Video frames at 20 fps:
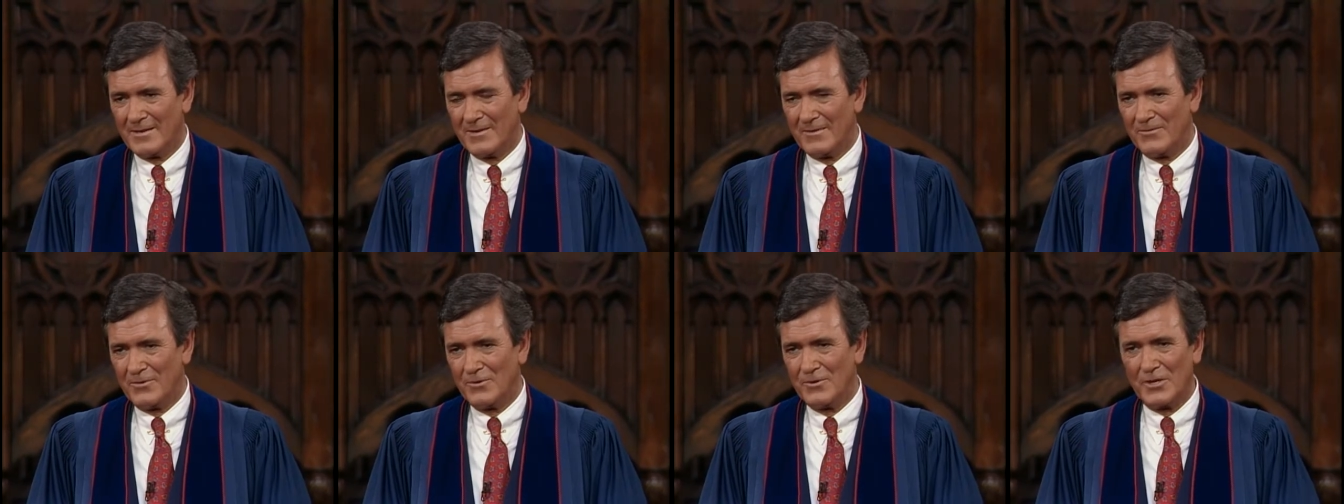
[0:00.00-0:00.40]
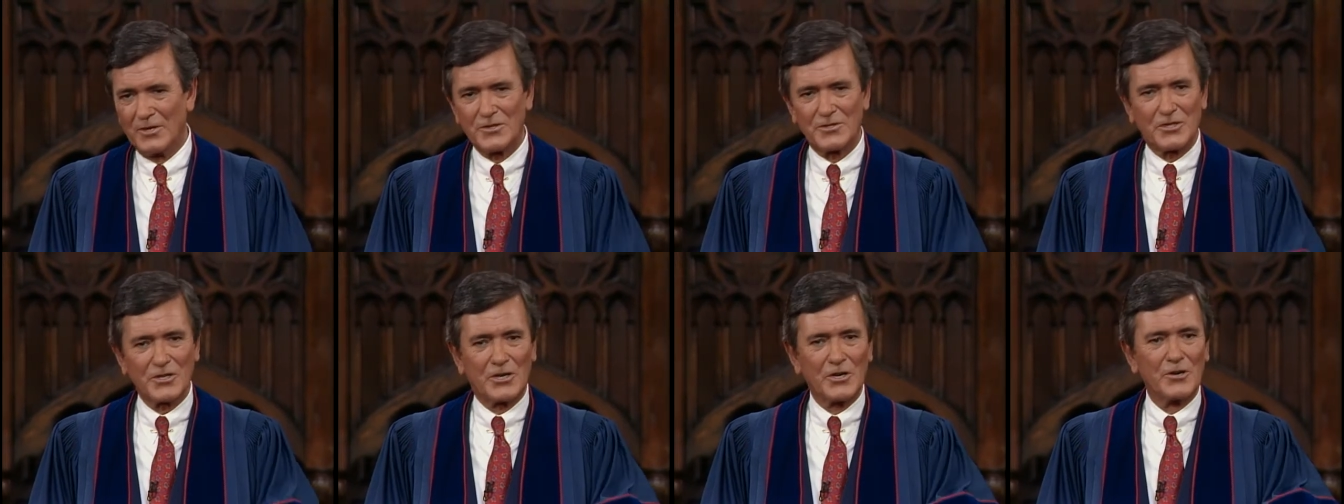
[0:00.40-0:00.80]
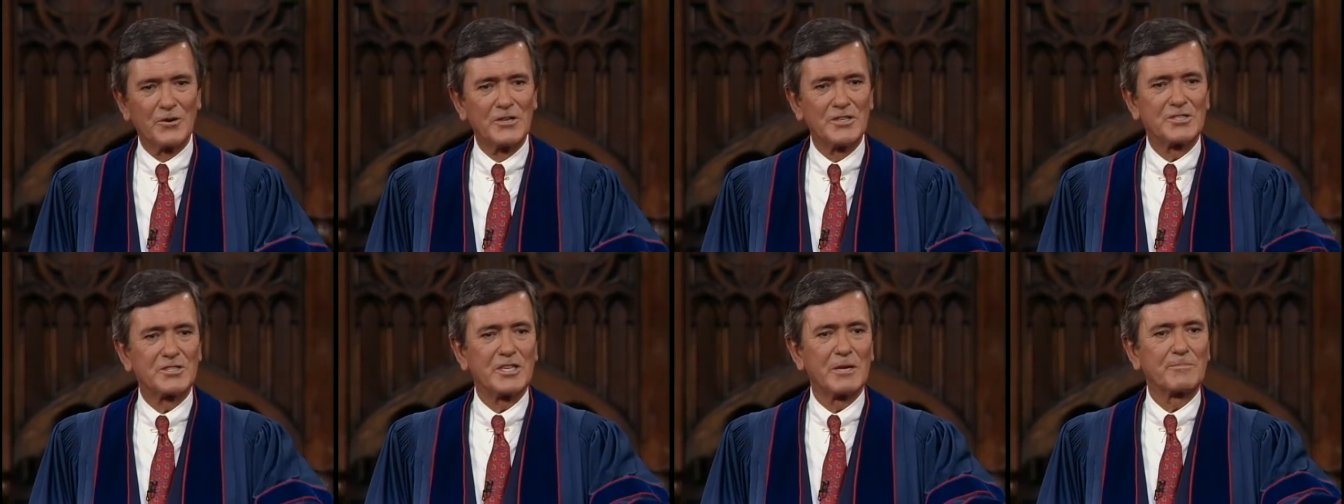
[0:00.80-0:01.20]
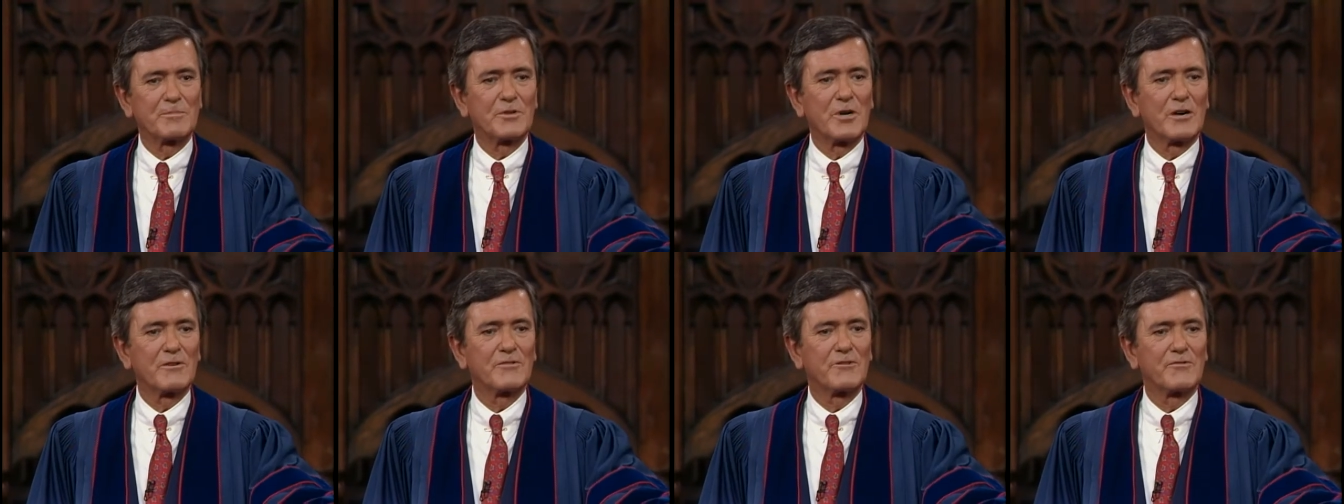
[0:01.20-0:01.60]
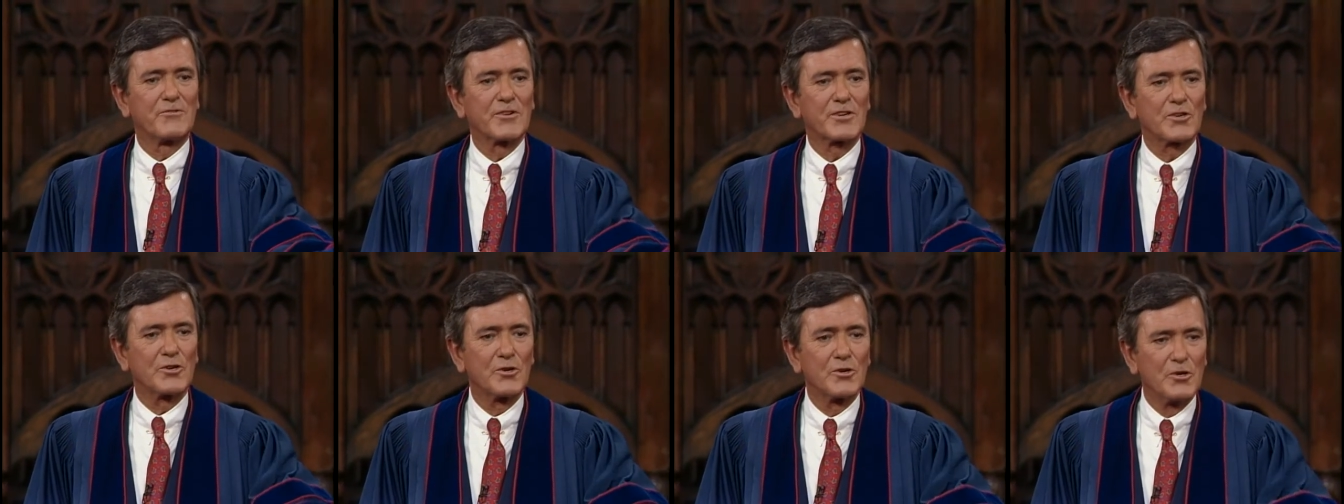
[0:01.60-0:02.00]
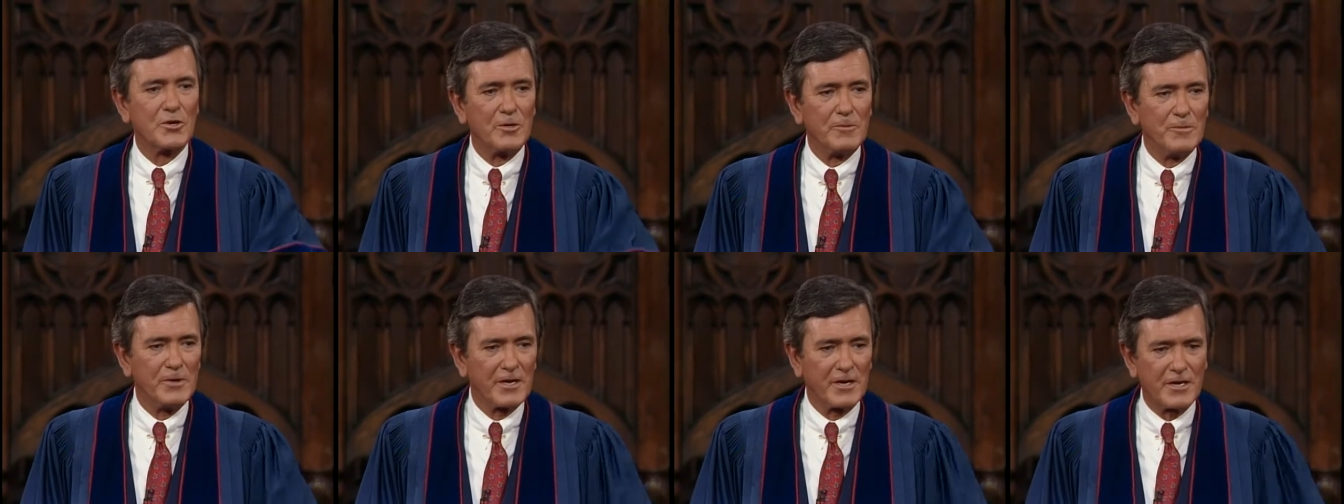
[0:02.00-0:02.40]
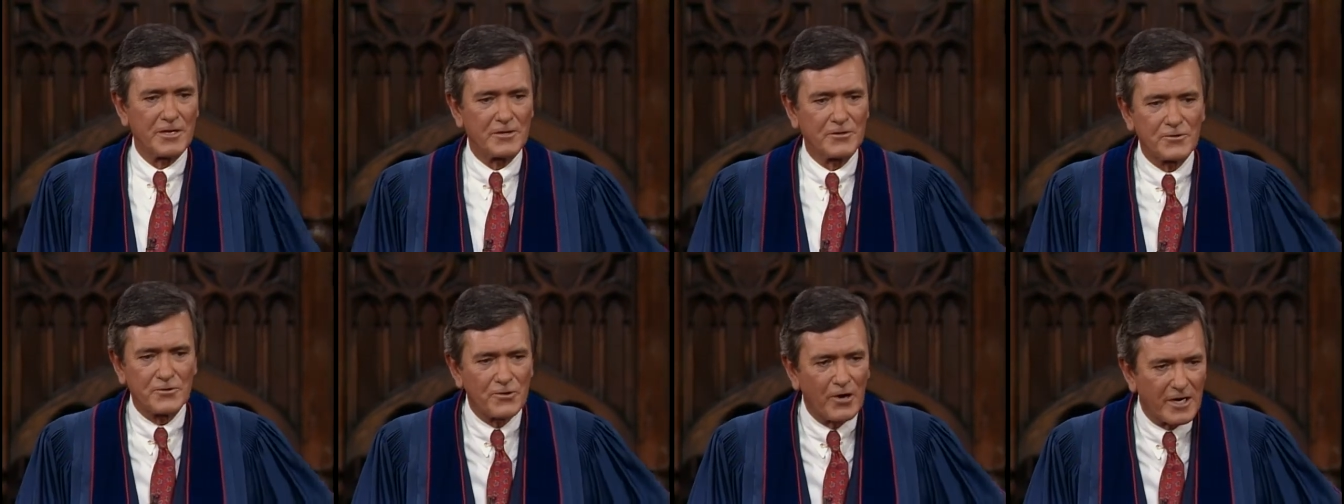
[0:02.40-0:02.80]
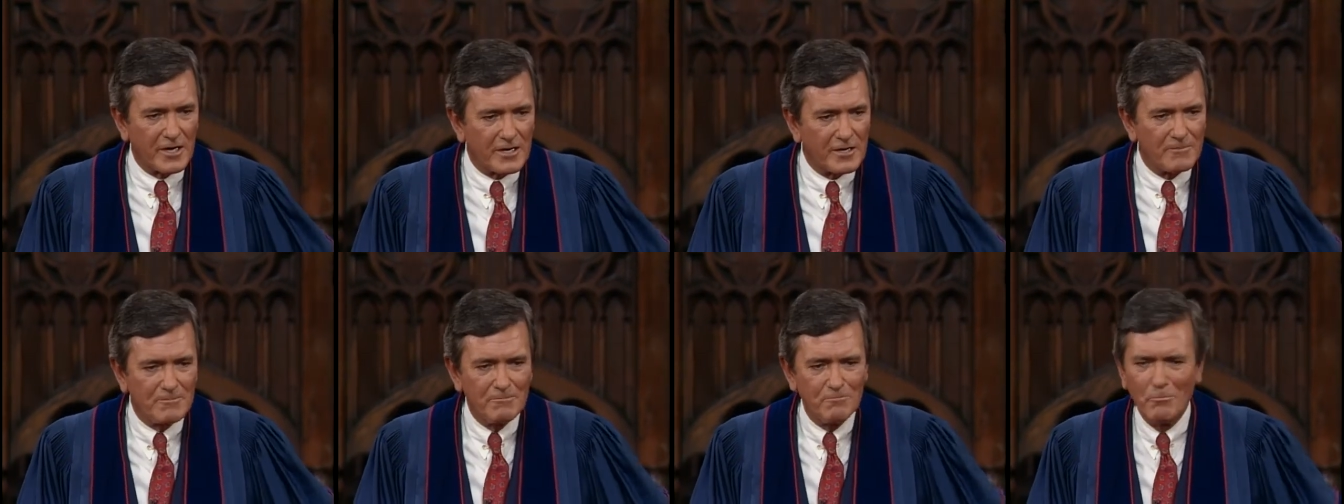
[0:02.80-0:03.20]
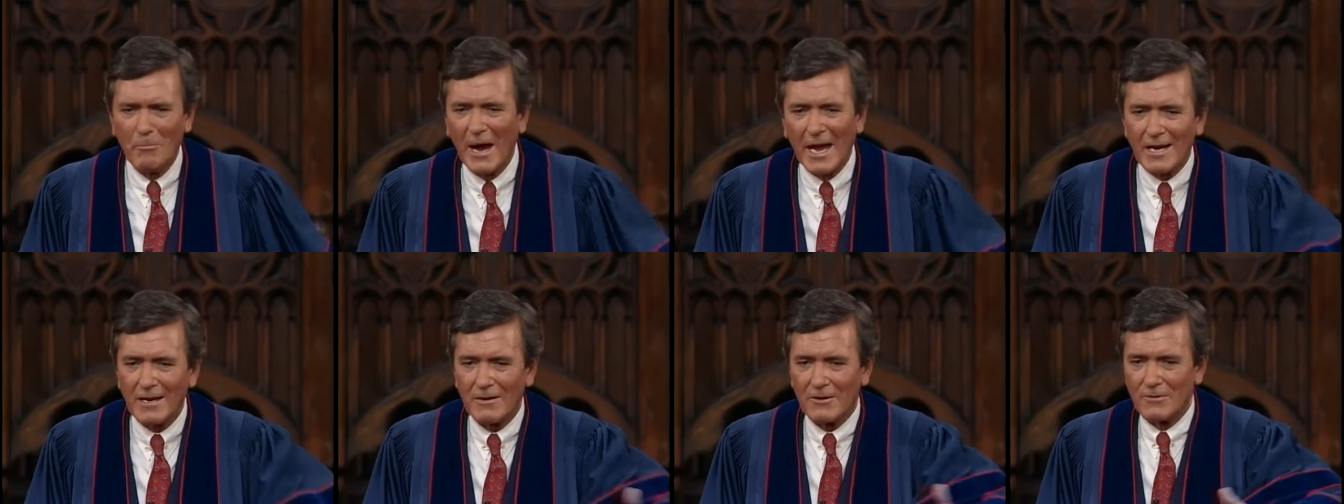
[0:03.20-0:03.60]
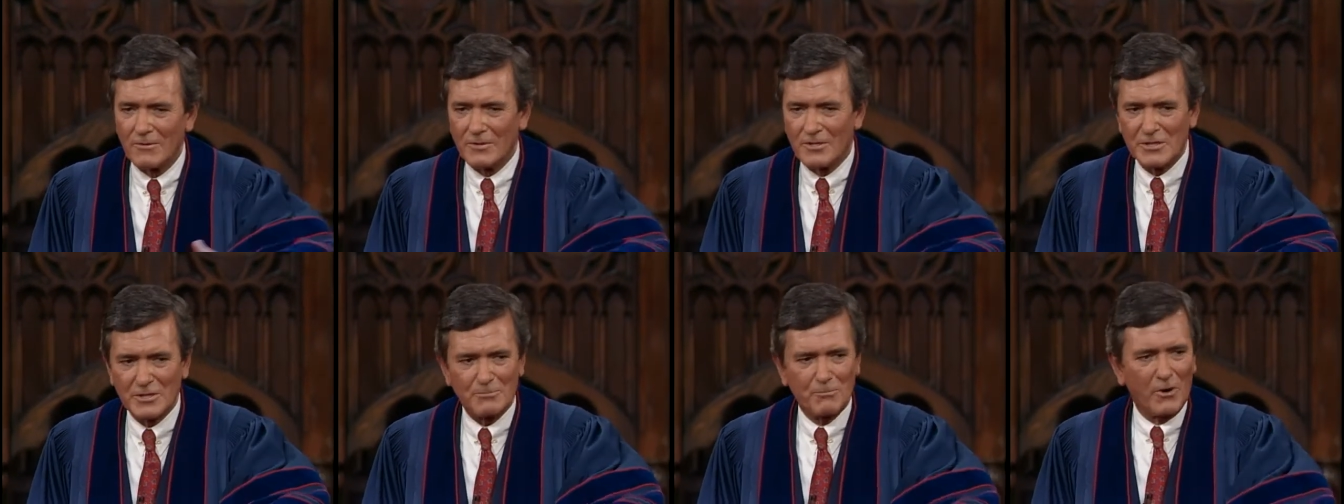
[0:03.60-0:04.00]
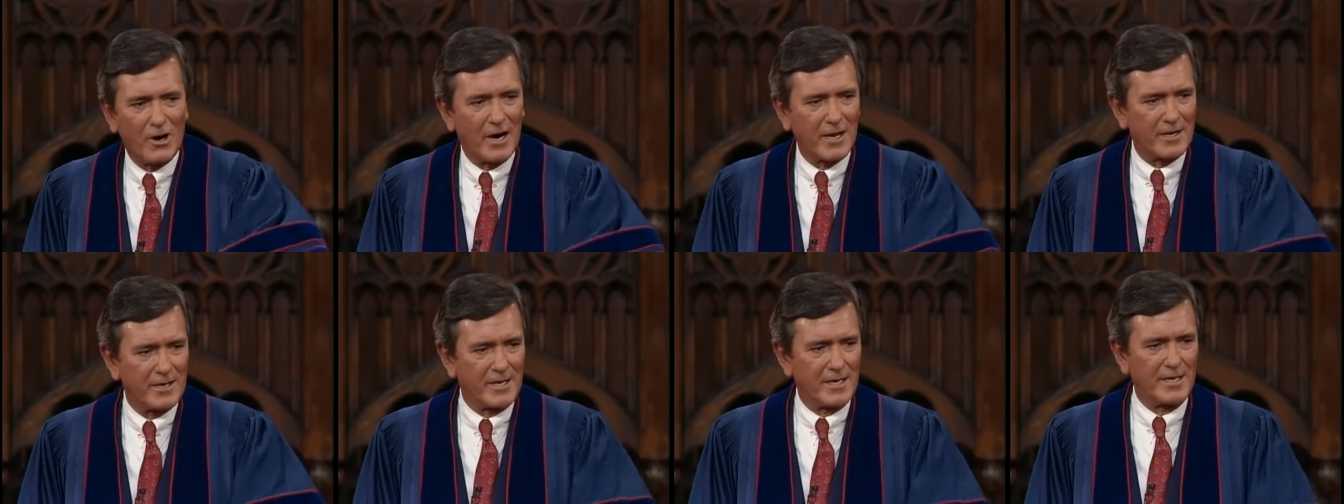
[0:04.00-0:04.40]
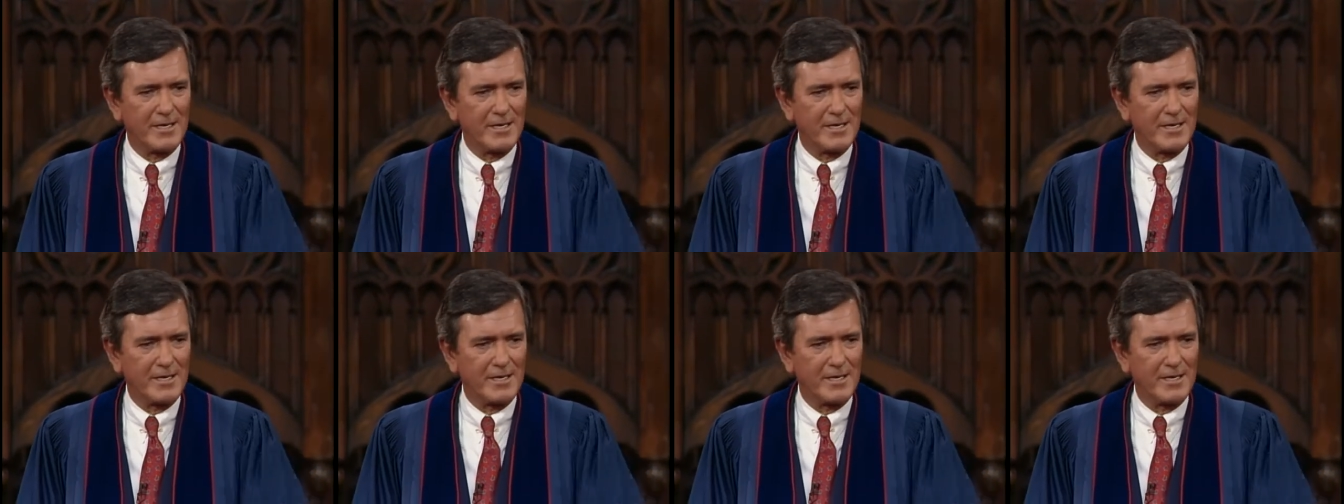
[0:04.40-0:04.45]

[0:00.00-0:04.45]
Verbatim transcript: A few years ago, he stepped off of a curb and a truck mangled his body.